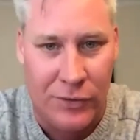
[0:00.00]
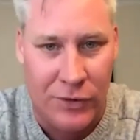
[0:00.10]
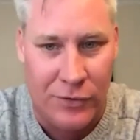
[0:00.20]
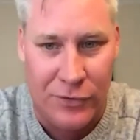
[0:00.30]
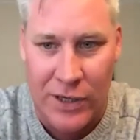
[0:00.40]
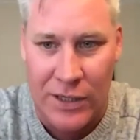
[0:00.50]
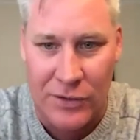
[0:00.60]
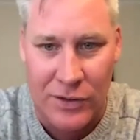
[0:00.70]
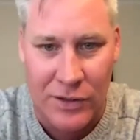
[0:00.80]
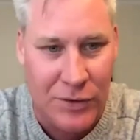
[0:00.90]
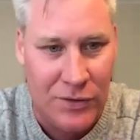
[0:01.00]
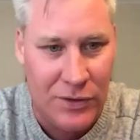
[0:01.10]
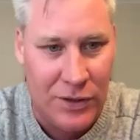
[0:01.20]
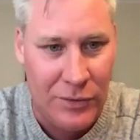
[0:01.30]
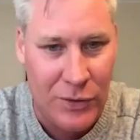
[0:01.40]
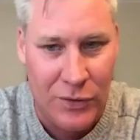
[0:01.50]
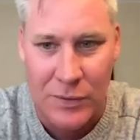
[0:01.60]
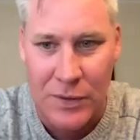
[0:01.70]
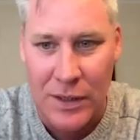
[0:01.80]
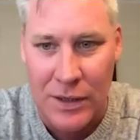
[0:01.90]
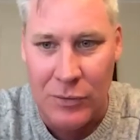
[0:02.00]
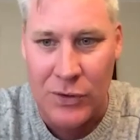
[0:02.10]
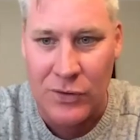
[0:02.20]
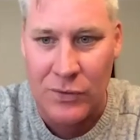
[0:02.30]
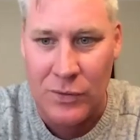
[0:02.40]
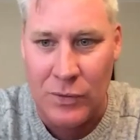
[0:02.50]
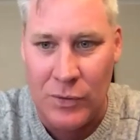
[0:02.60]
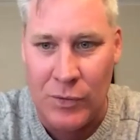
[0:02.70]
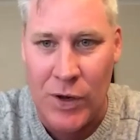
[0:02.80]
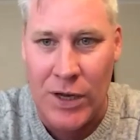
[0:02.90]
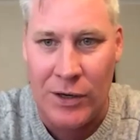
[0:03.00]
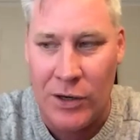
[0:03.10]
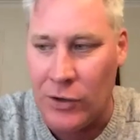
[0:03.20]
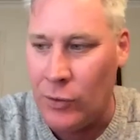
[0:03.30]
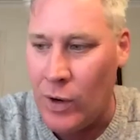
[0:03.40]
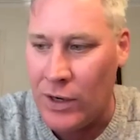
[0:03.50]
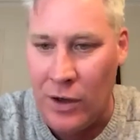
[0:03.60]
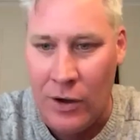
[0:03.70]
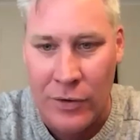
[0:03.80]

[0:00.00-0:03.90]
like sort of freelancing was, you know, was was a, a good way